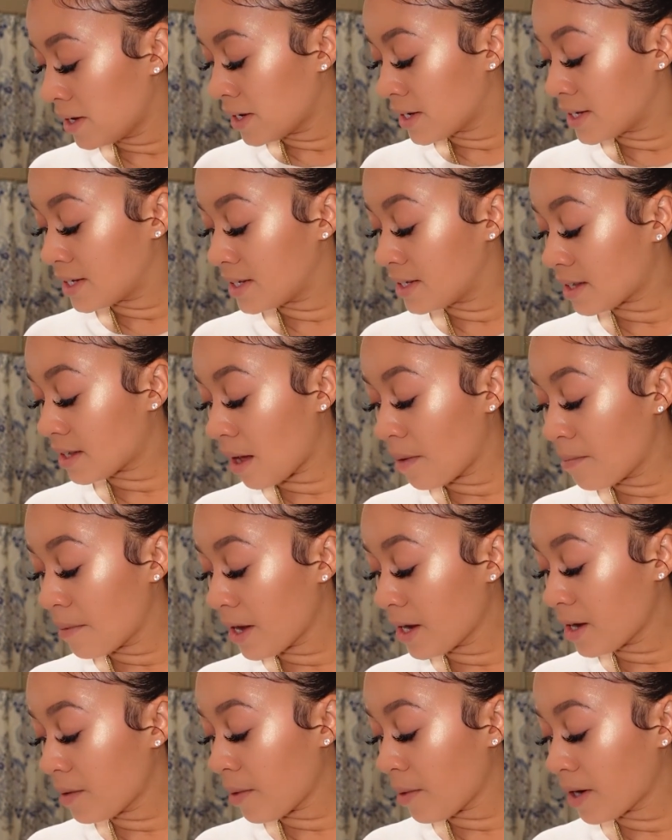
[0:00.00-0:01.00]
Cause a
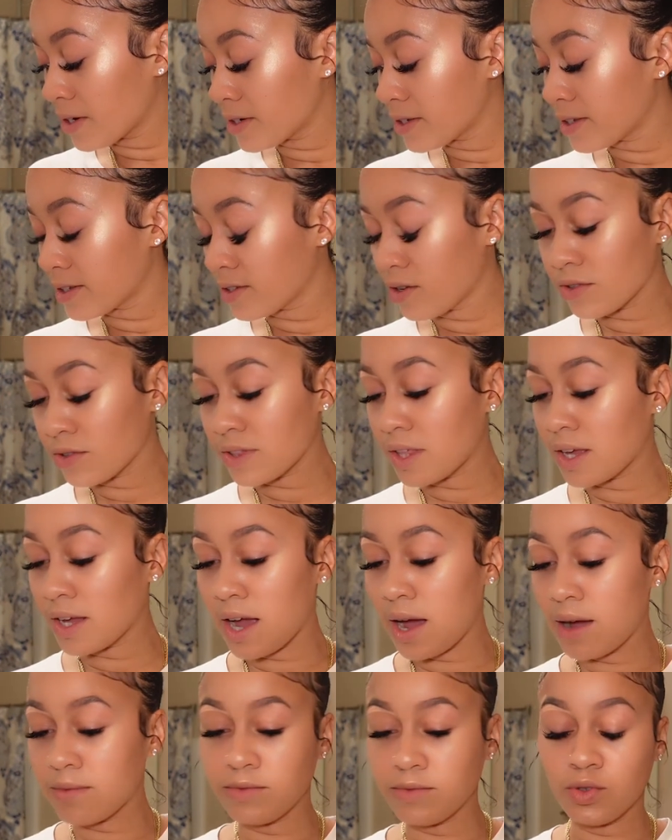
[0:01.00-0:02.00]
makeup artist is gonna think
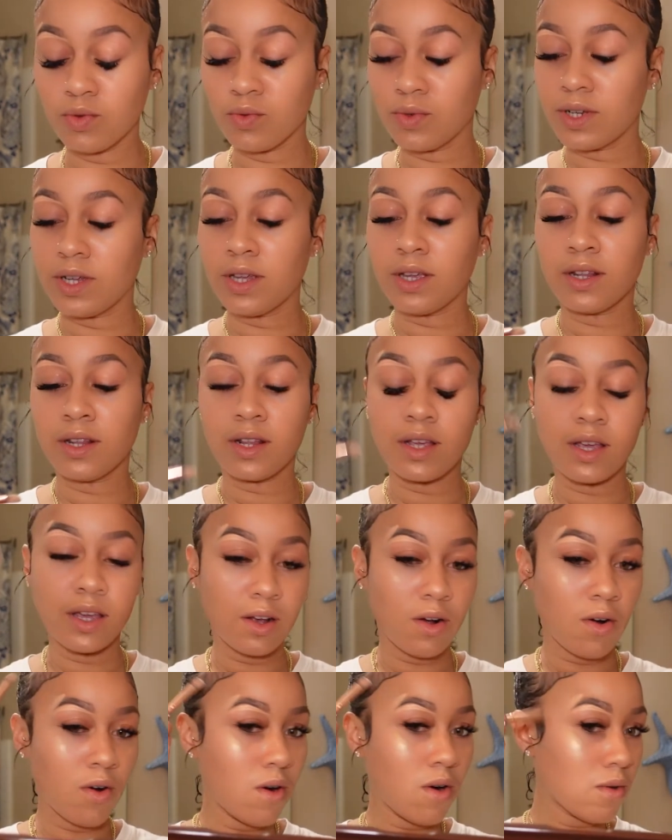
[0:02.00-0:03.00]
I'm doing it
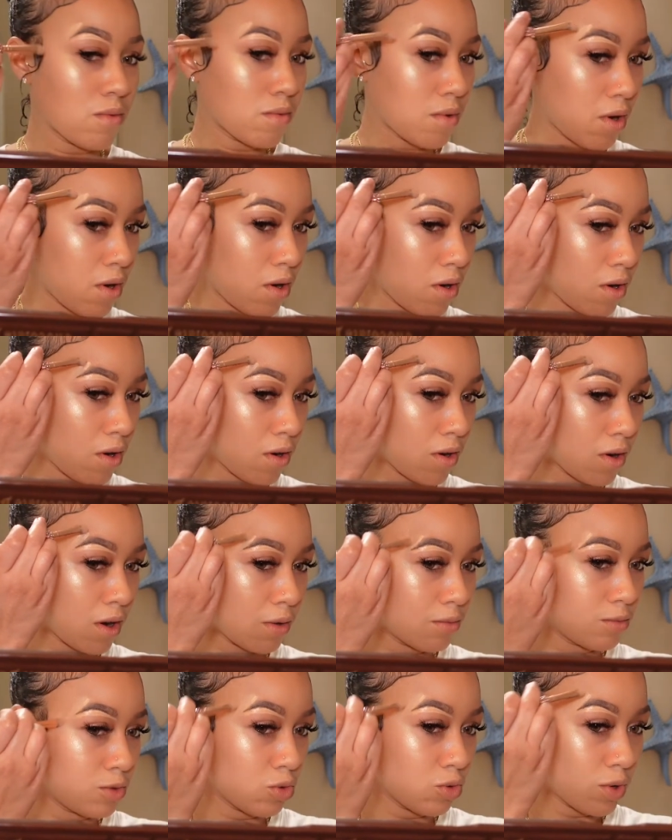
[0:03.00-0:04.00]
all wrong.
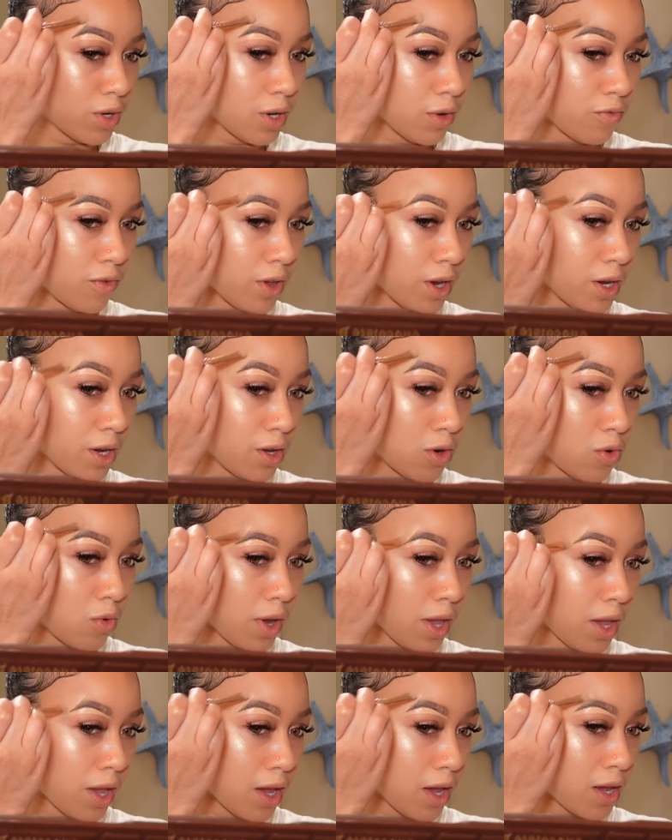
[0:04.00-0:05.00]
I'm doing it very
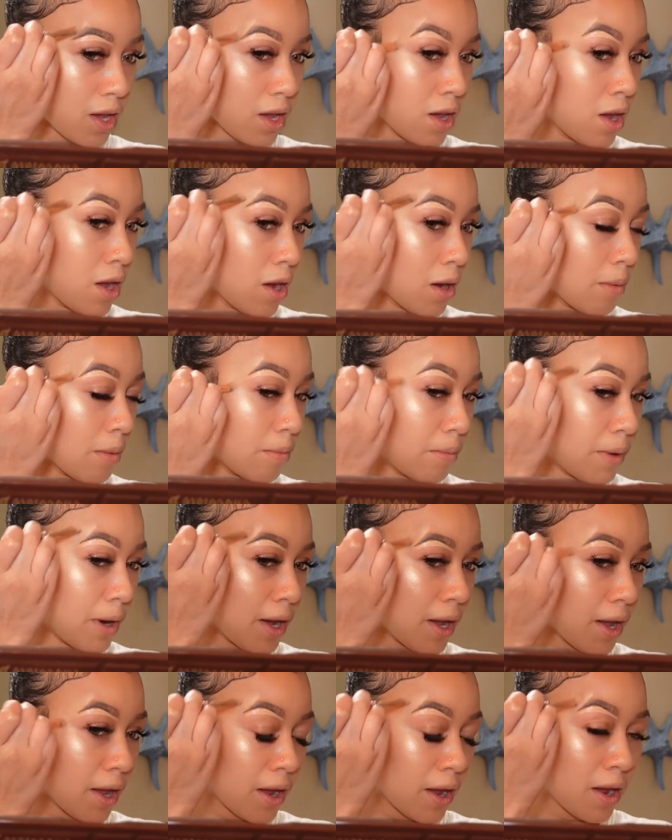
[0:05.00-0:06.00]
quick.
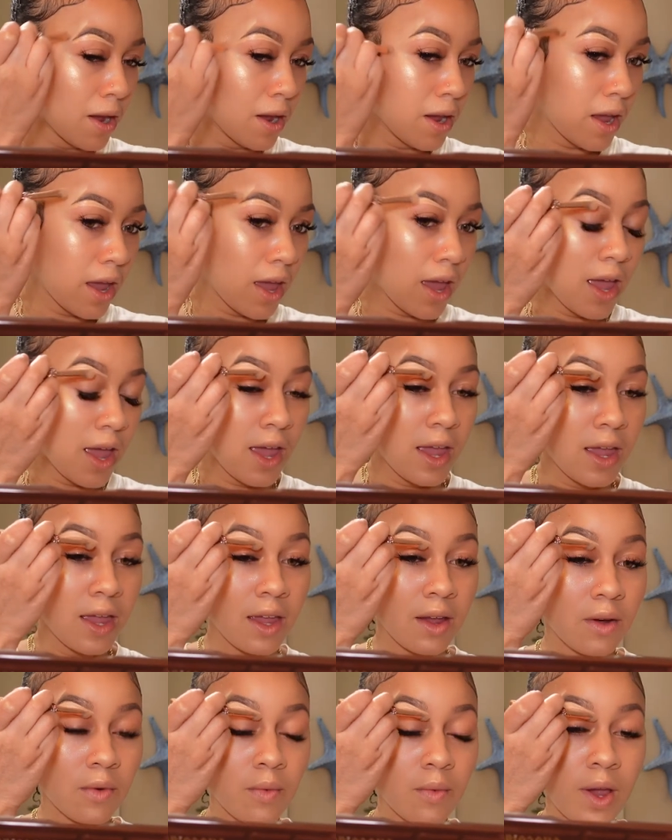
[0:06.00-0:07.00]
But
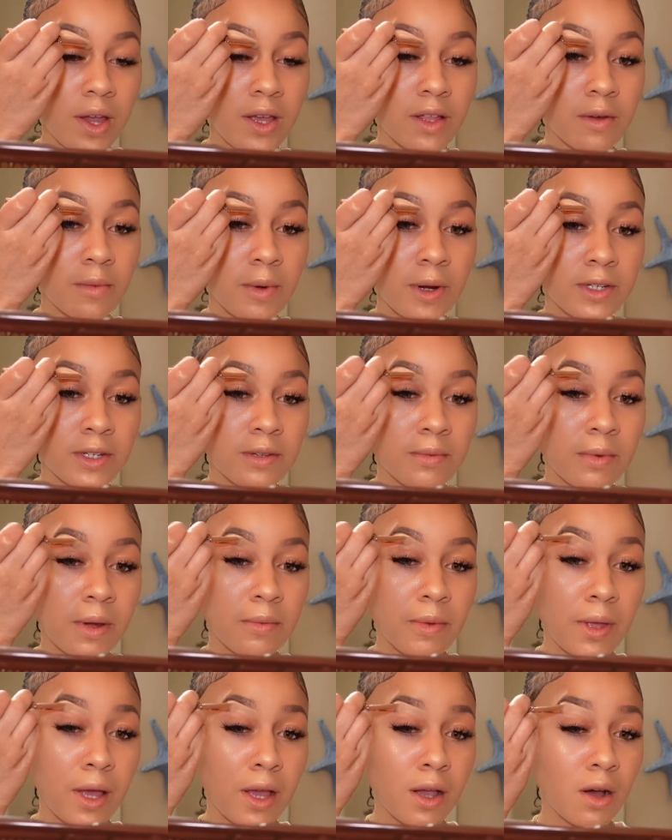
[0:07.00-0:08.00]
a regular person might
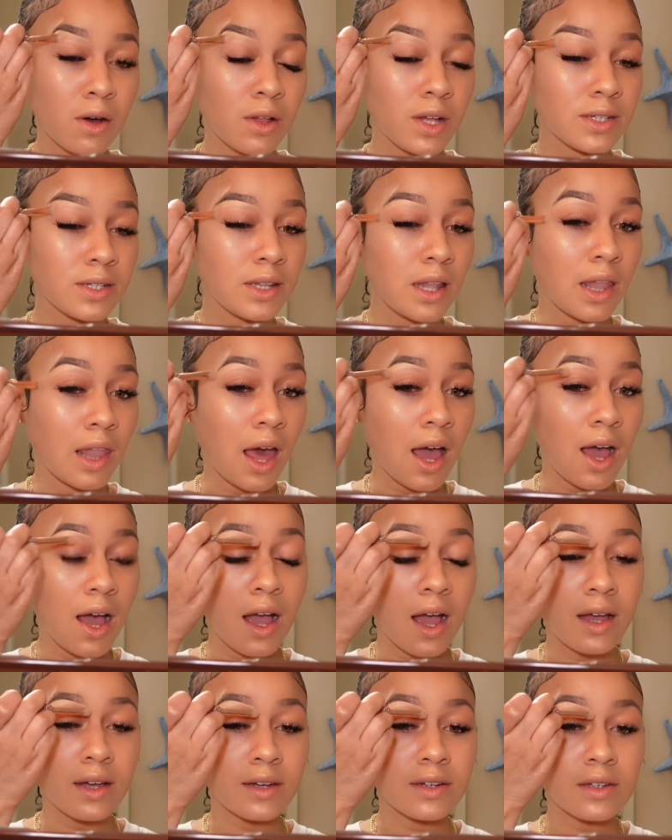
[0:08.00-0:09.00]
be like, oh, that's a
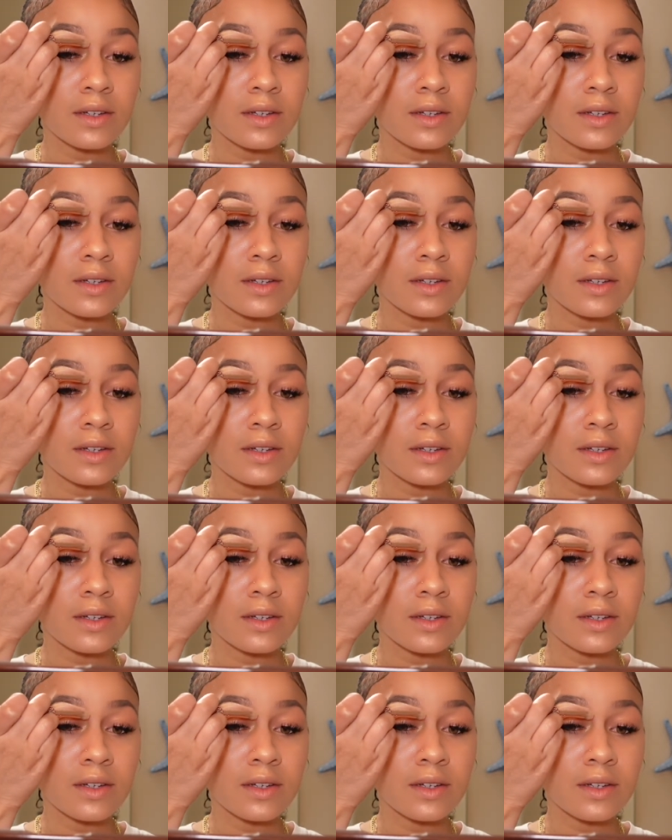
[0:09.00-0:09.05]
lot.